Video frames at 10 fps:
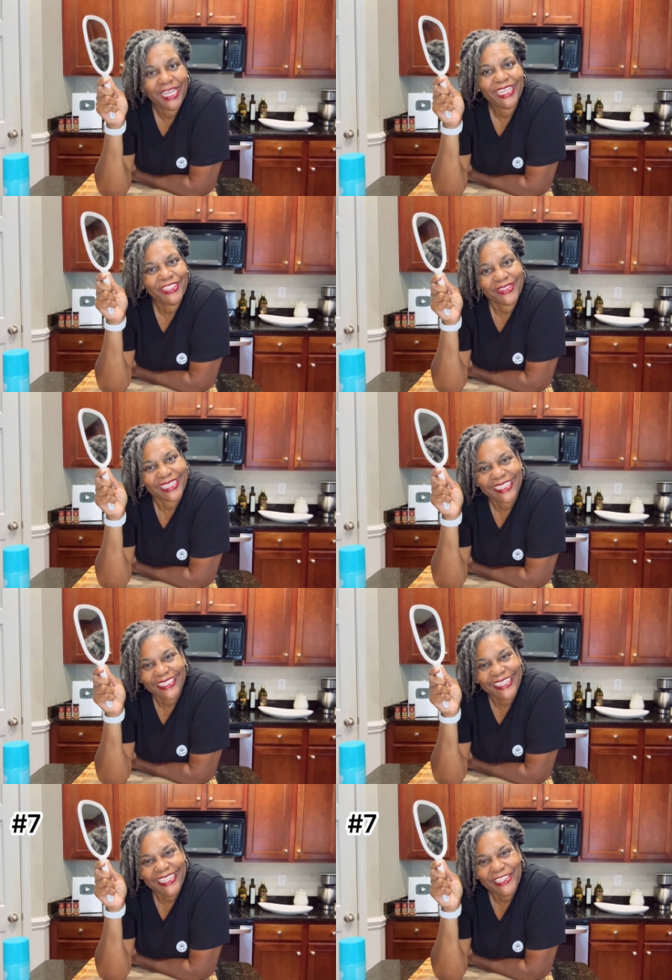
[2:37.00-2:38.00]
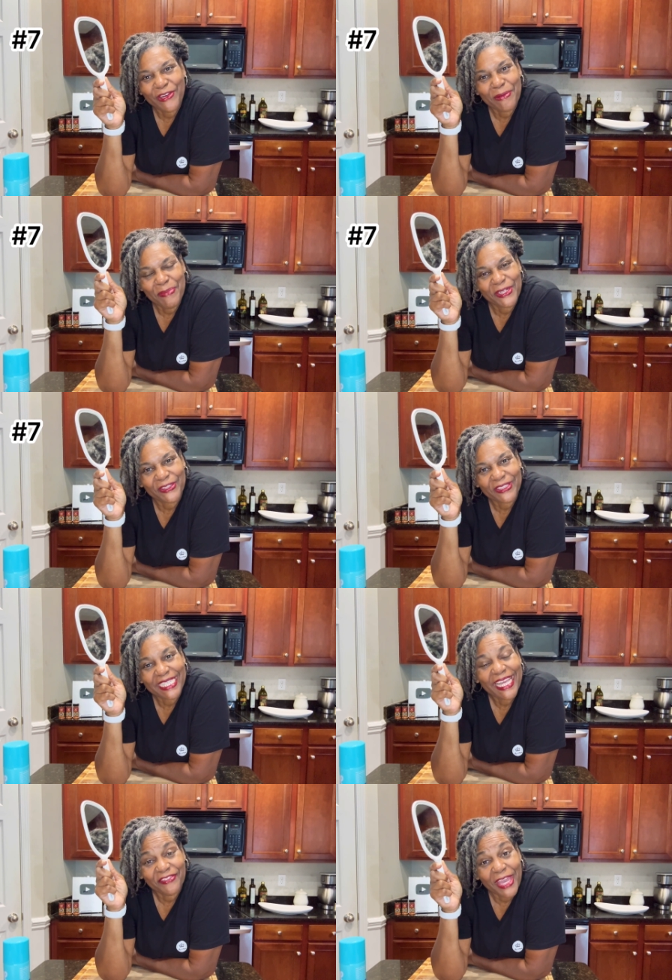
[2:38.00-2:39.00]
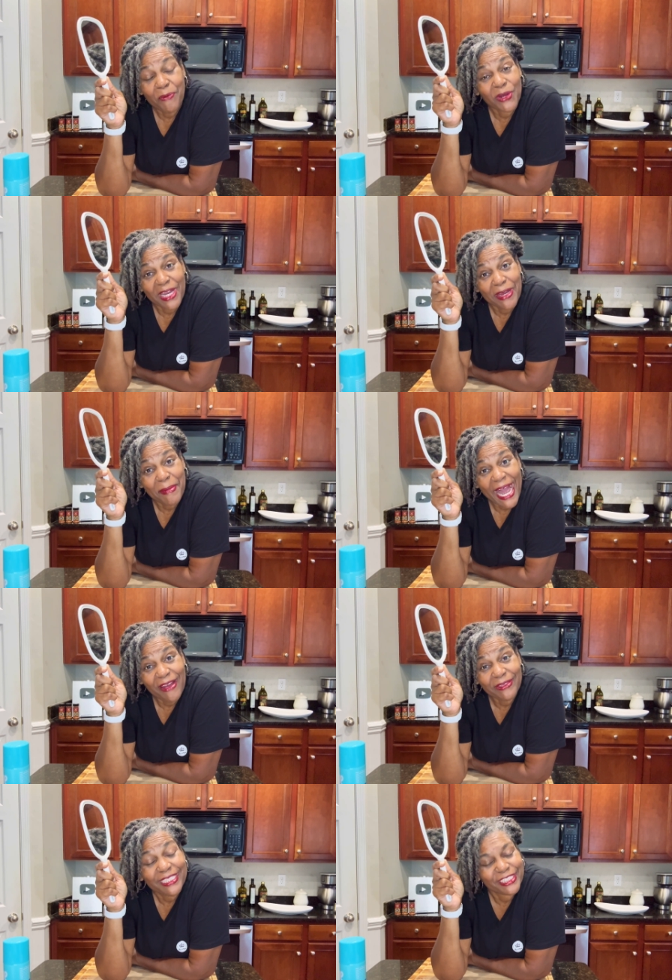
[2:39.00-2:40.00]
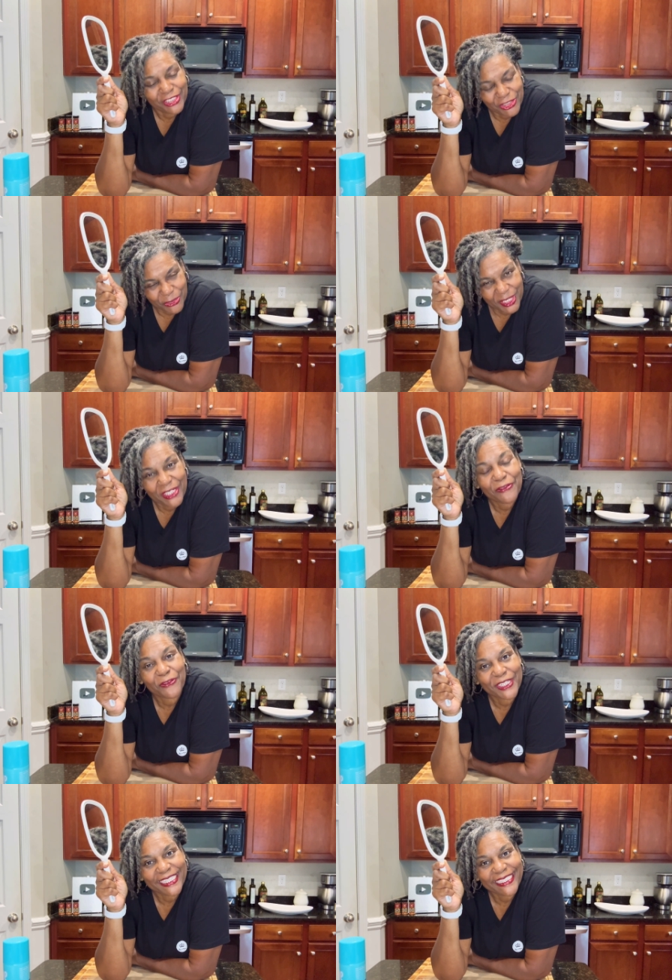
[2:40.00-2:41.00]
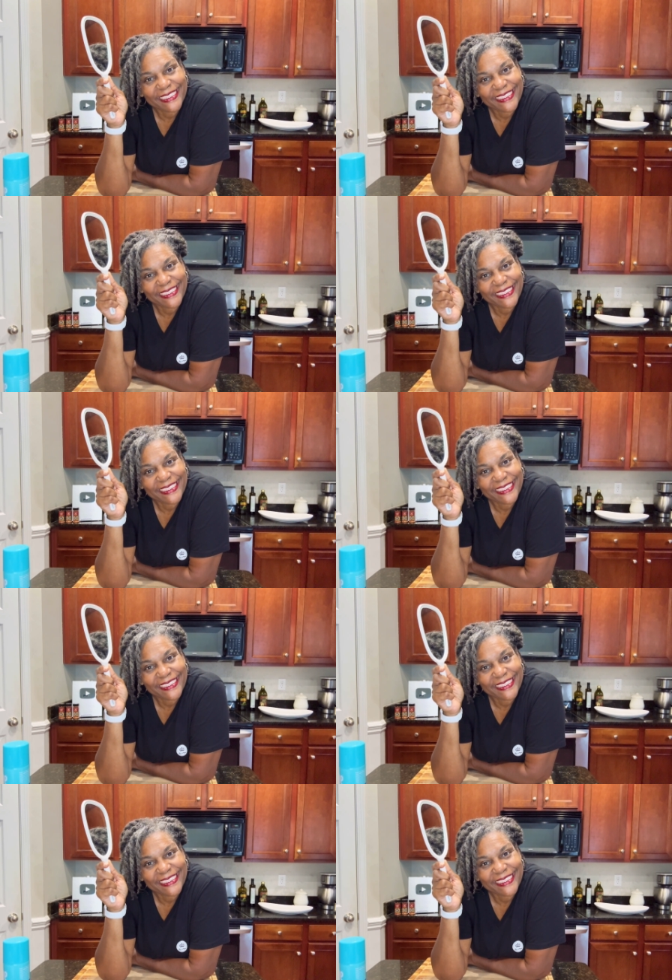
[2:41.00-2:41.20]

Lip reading: You can clean your mirrors. They will come out streak-free.